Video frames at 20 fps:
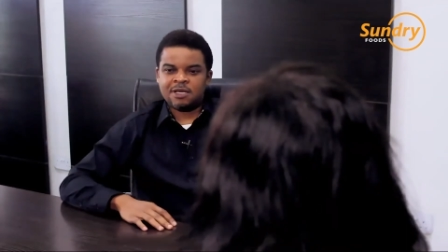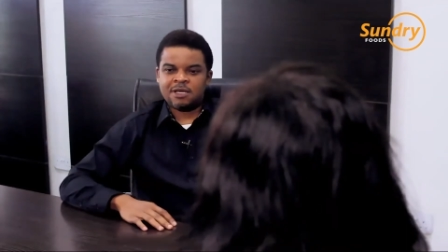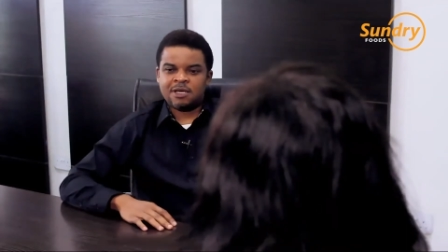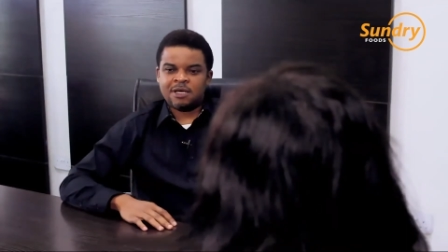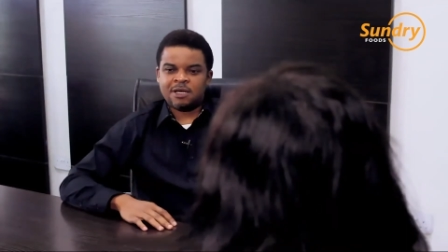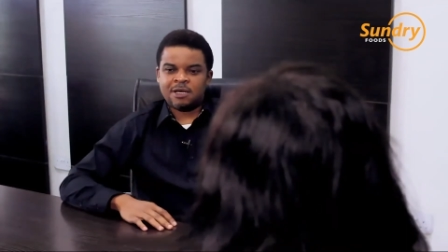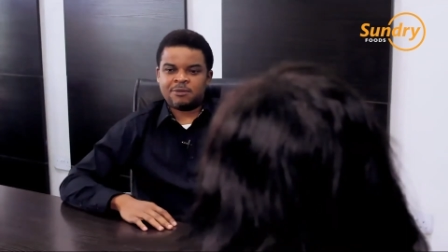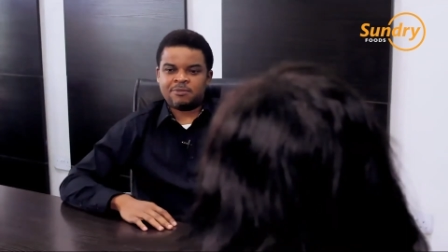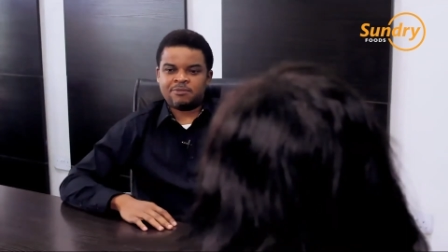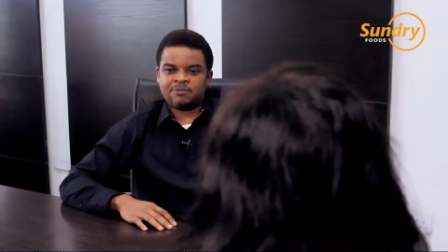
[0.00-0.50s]

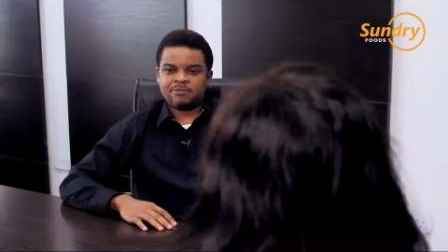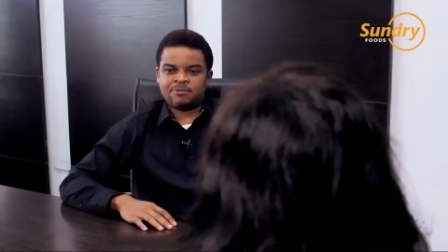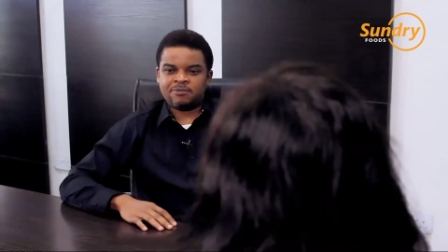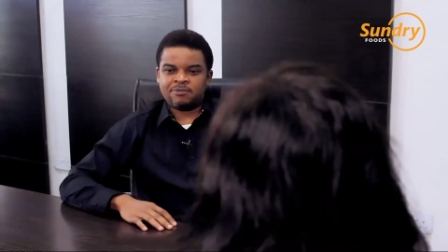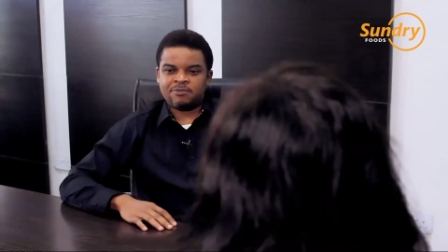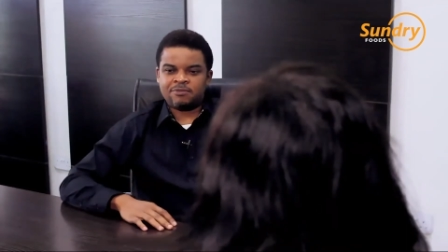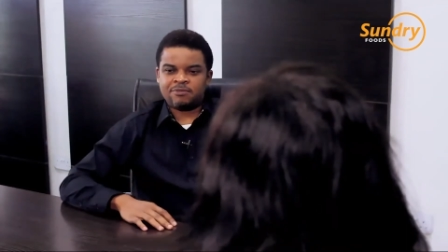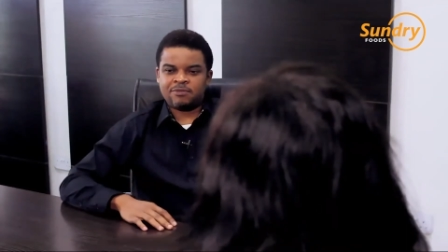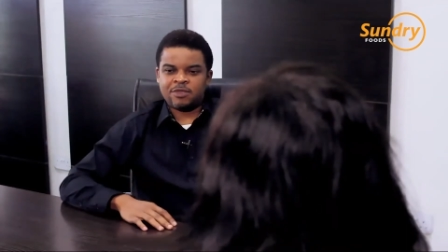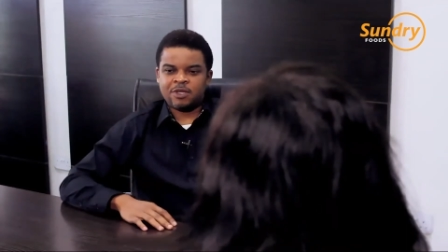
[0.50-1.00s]
um,
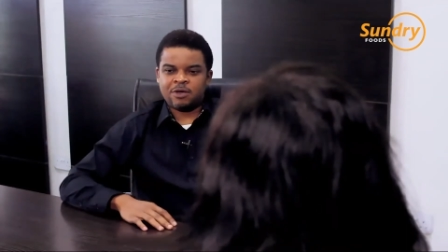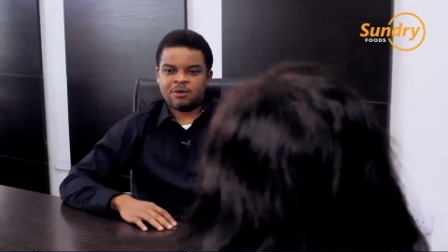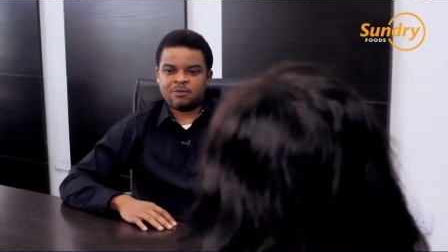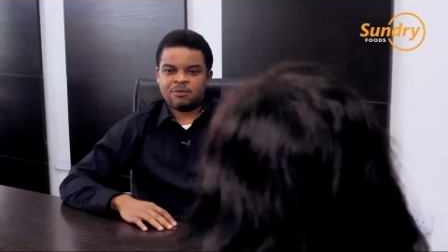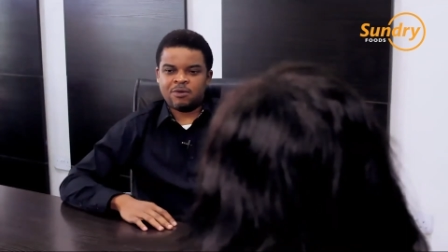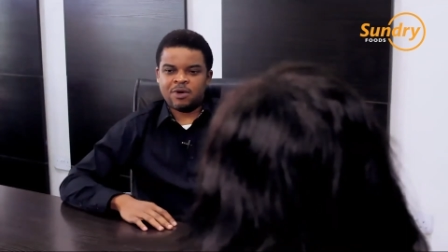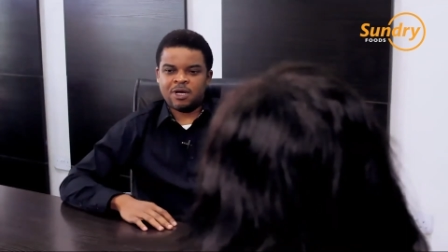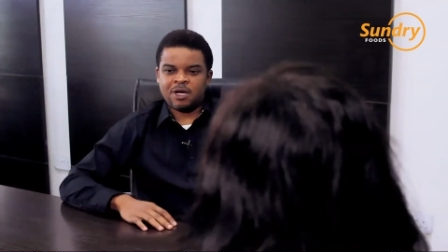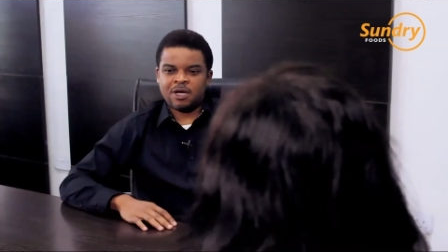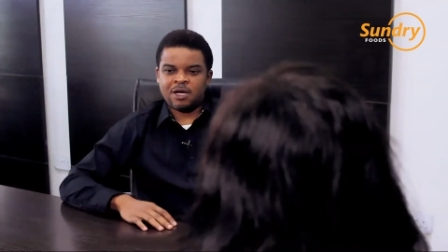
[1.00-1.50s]
there
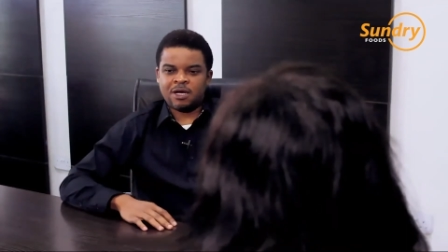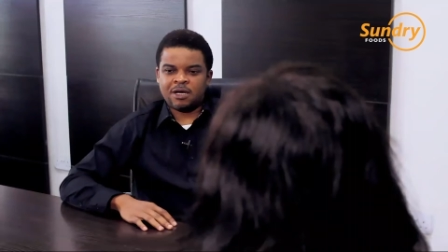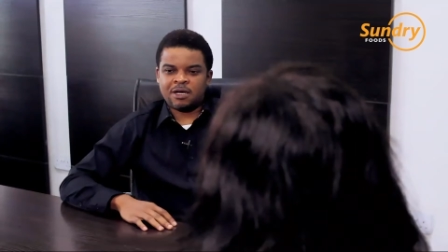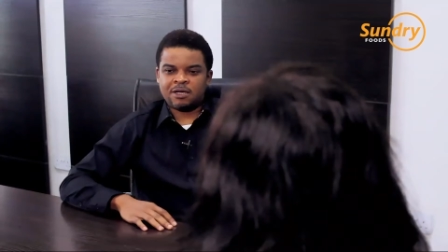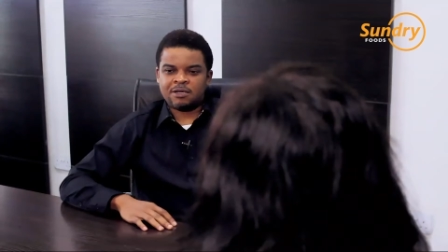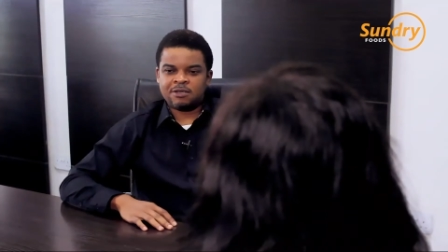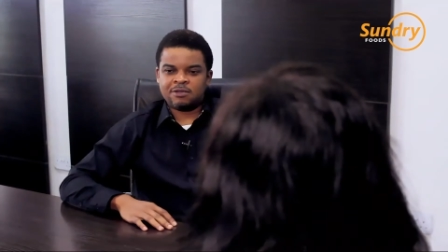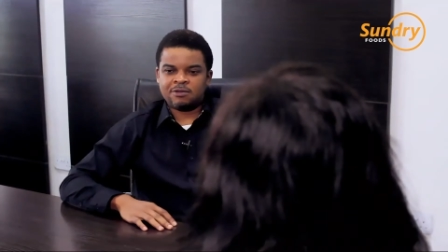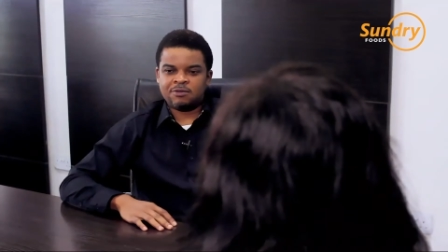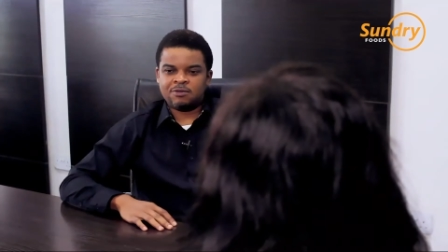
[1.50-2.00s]
were
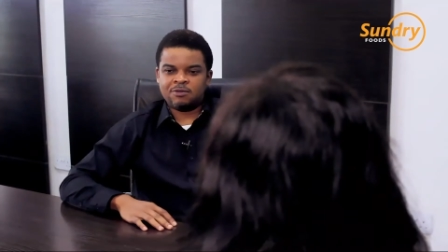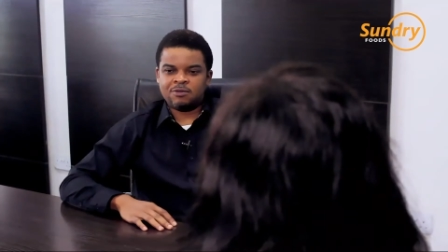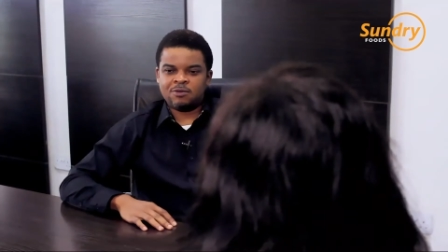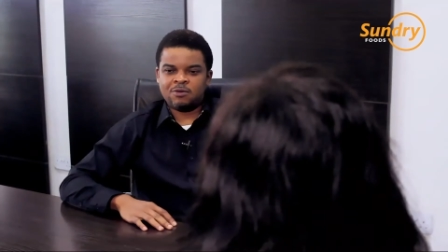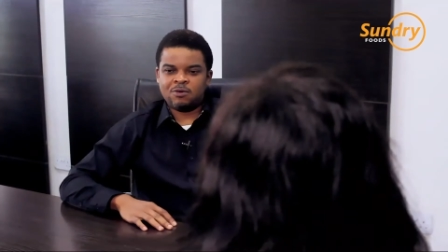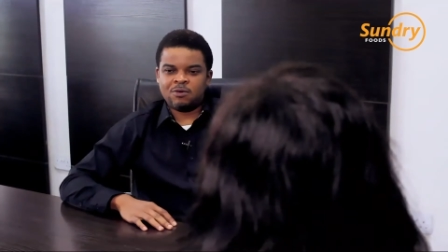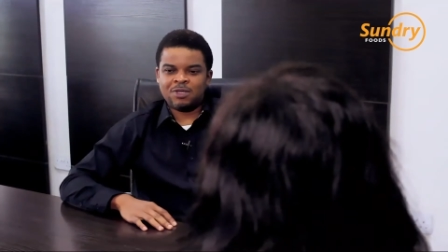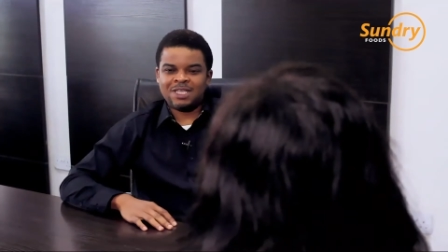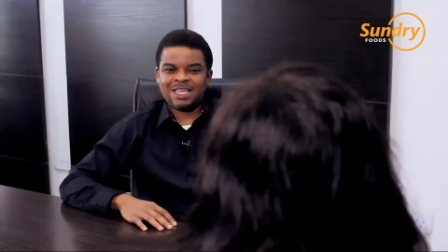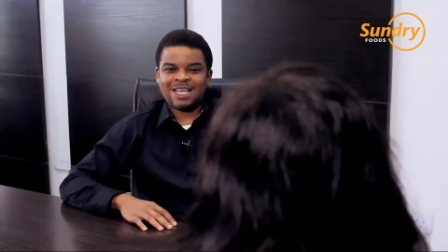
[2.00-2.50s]

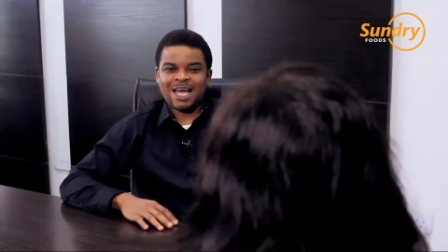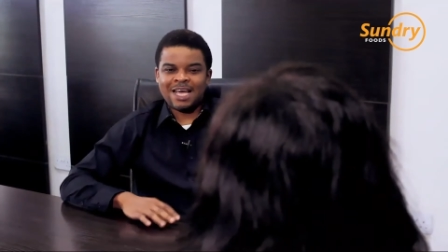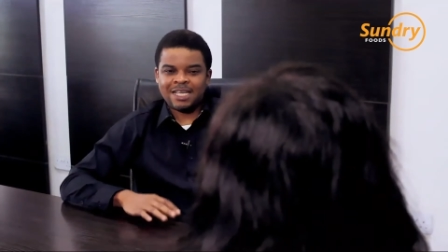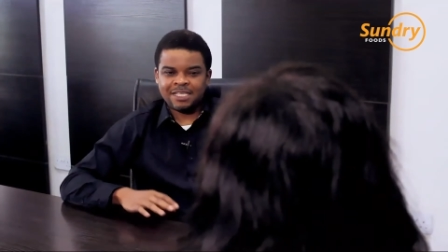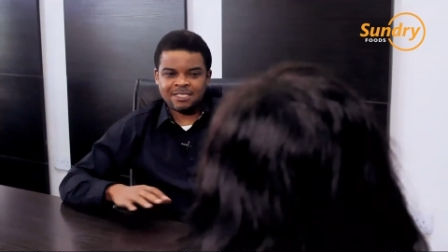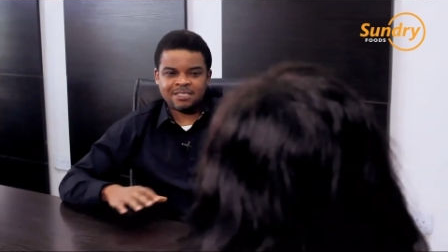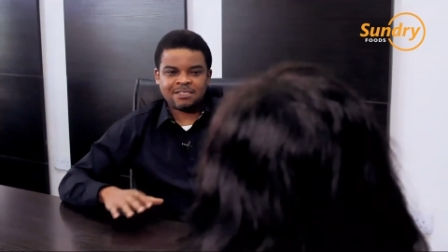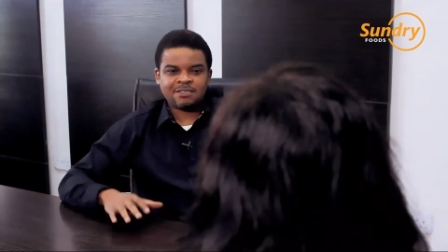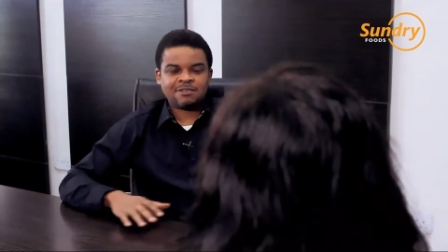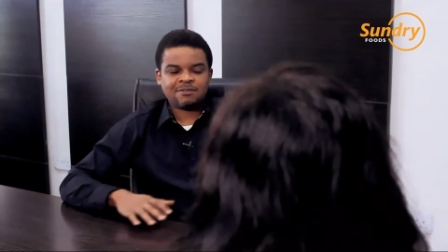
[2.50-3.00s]
no
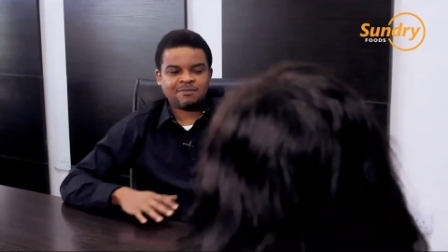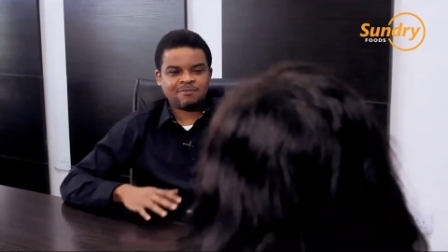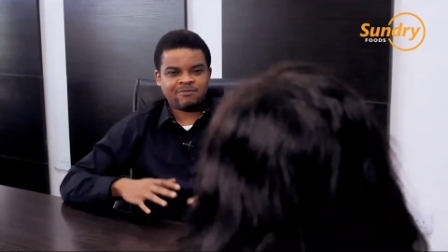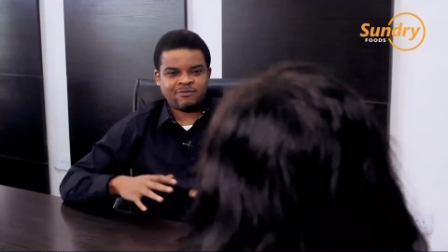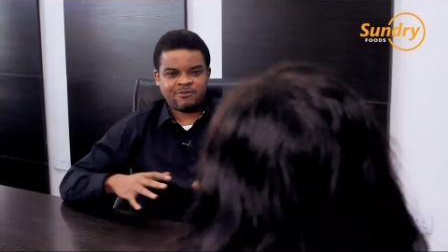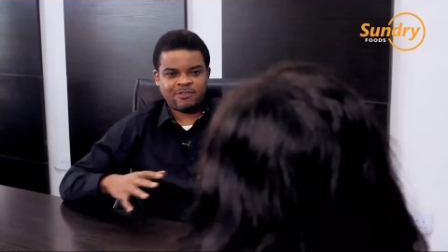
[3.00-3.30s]
nice,